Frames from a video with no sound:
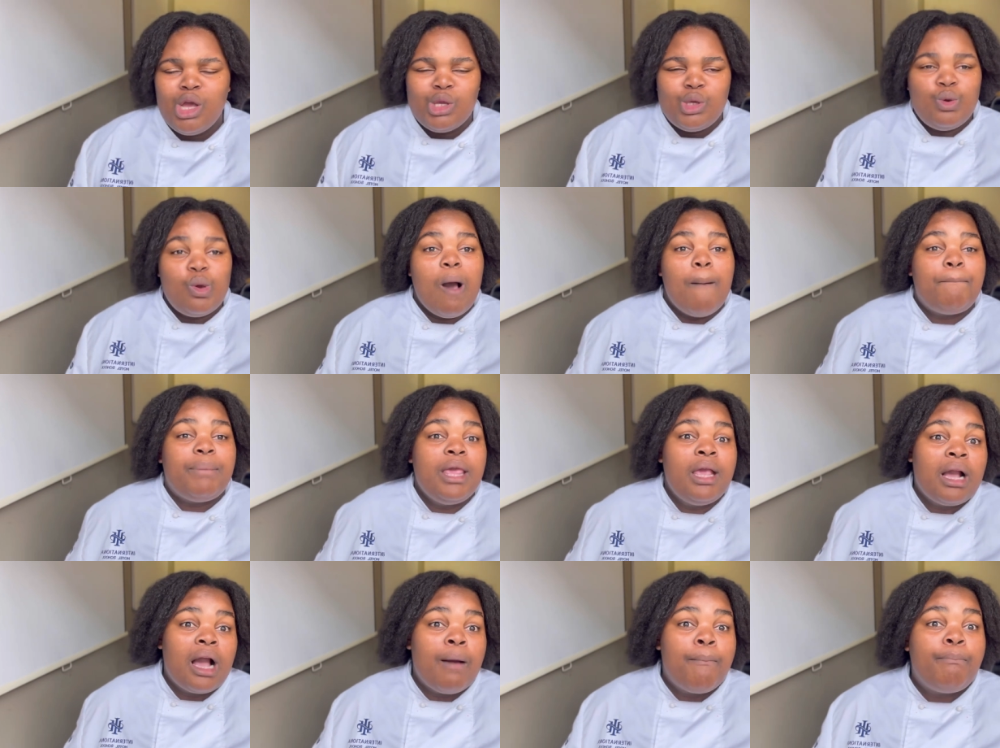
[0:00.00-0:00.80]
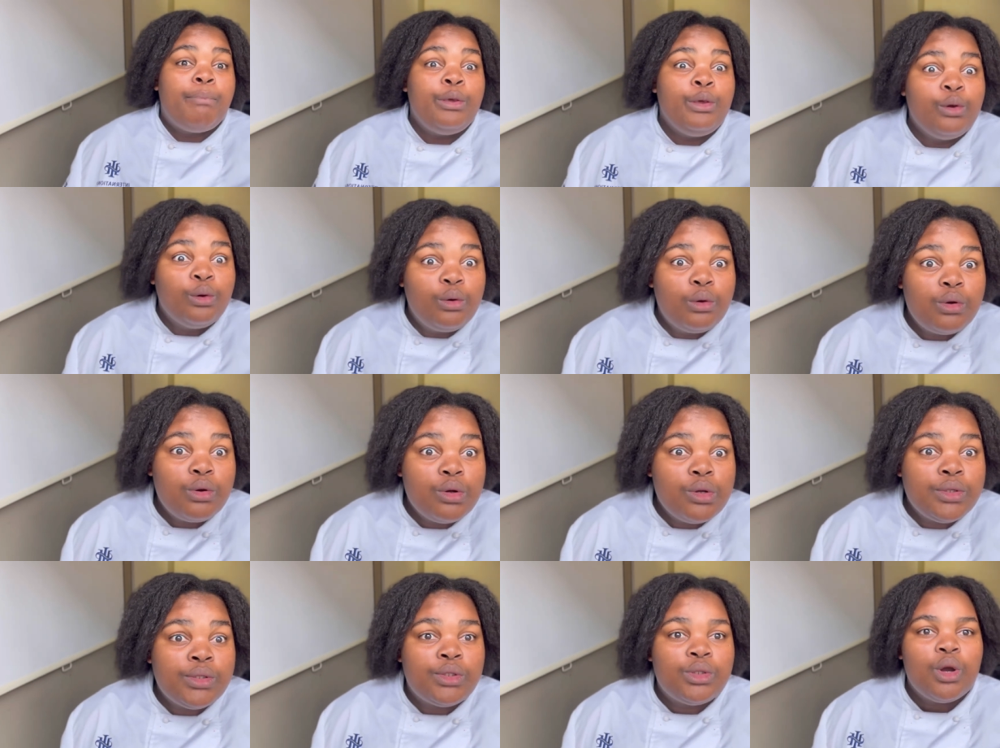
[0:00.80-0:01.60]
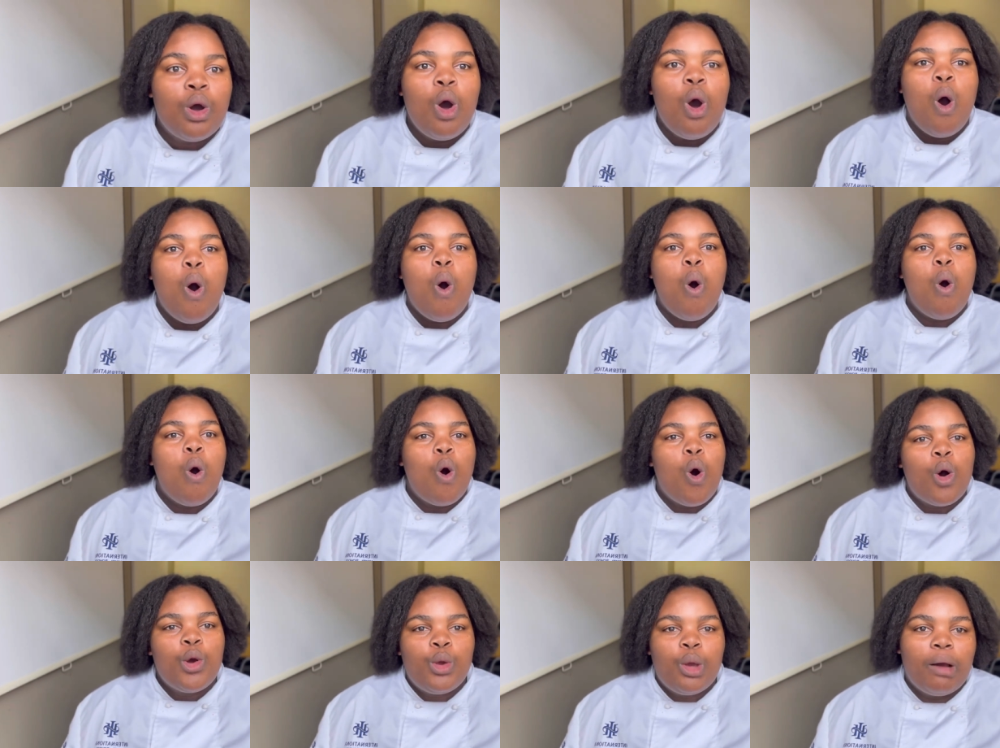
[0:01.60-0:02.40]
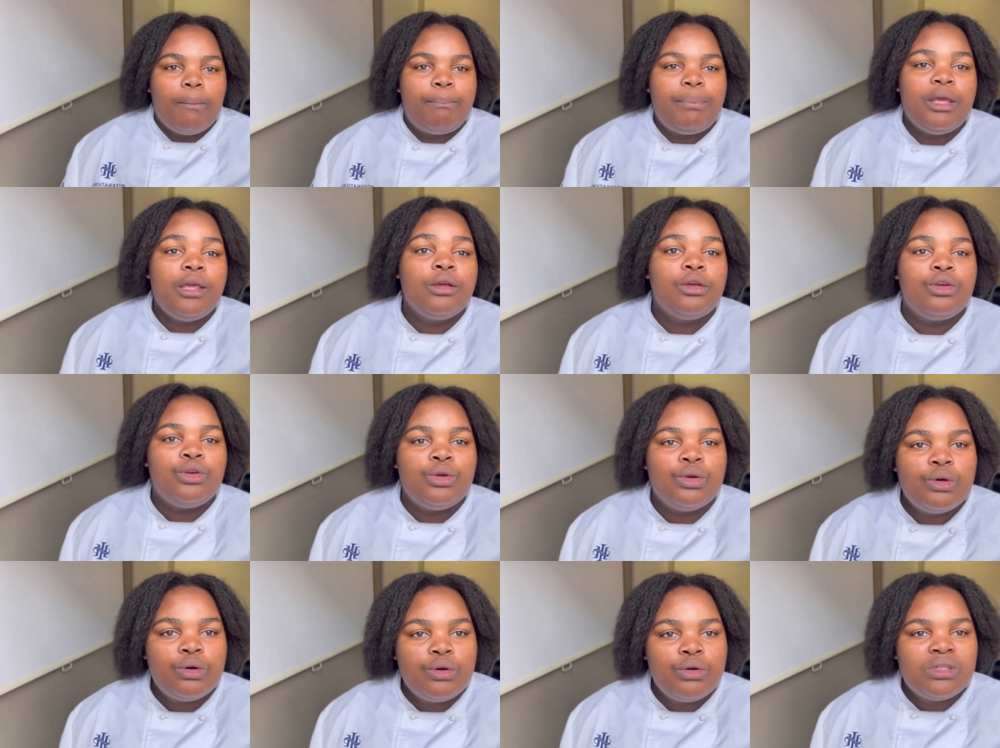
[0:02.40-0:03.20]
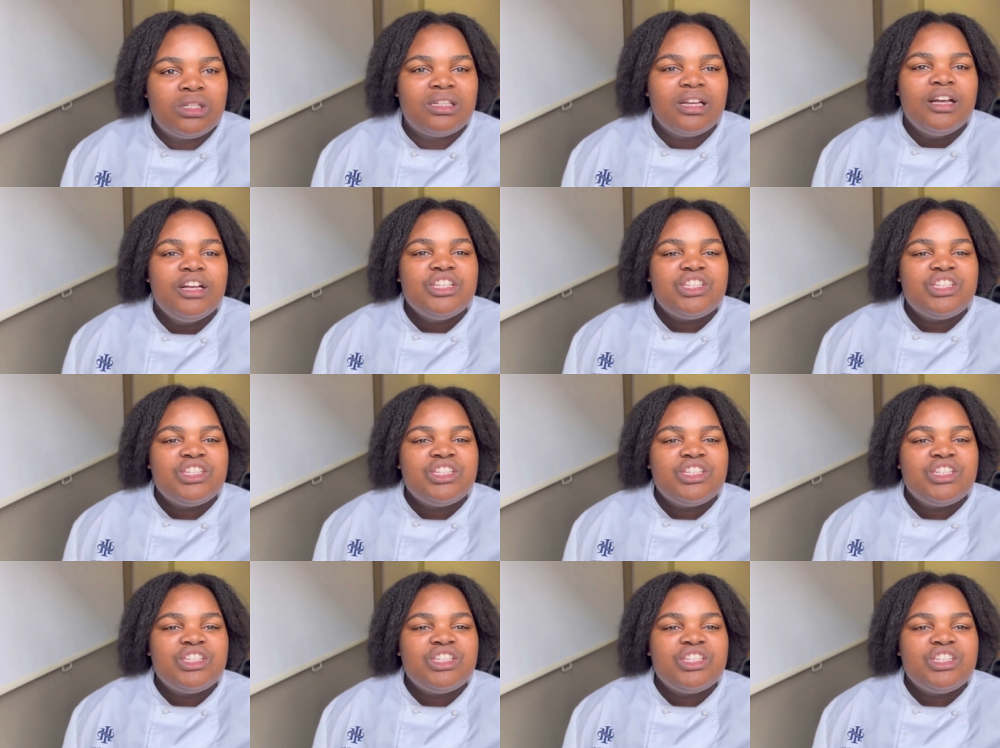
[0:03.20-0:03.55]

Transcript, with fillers: you are being abused or you are being used